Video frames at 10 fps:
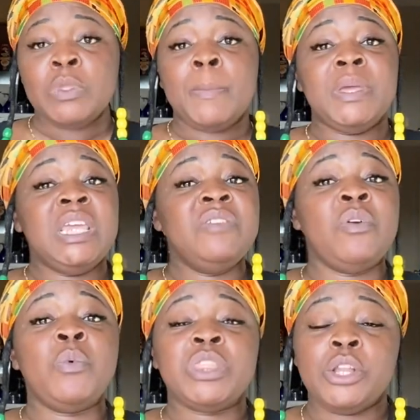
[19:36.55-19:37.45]
But
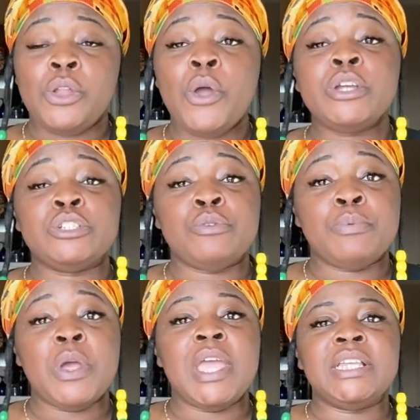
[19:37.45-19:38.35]
even with the larger
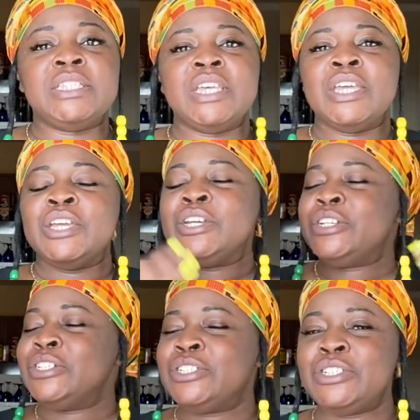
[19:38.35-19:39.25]
braids,
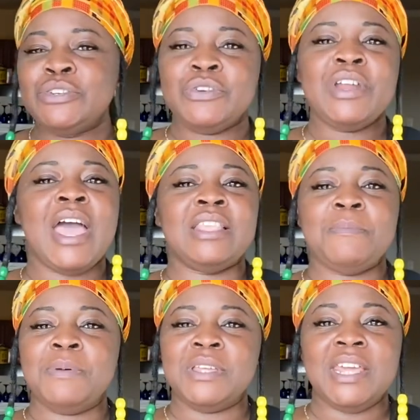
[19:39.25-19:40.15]
you're still gonna have to
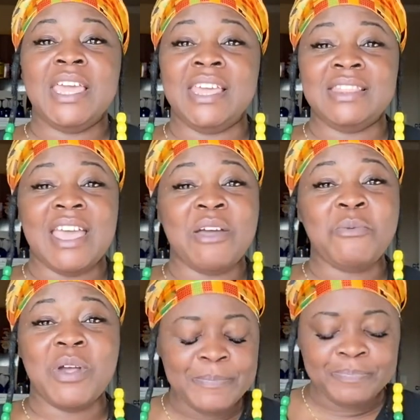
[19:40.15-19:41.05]
put in that
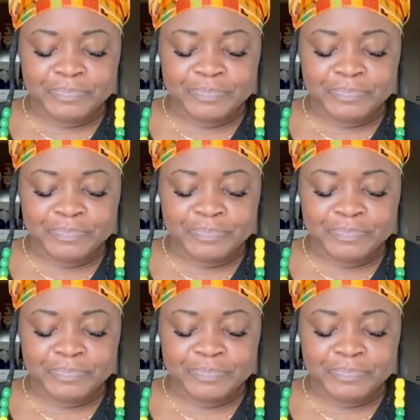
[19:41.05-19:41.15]
work.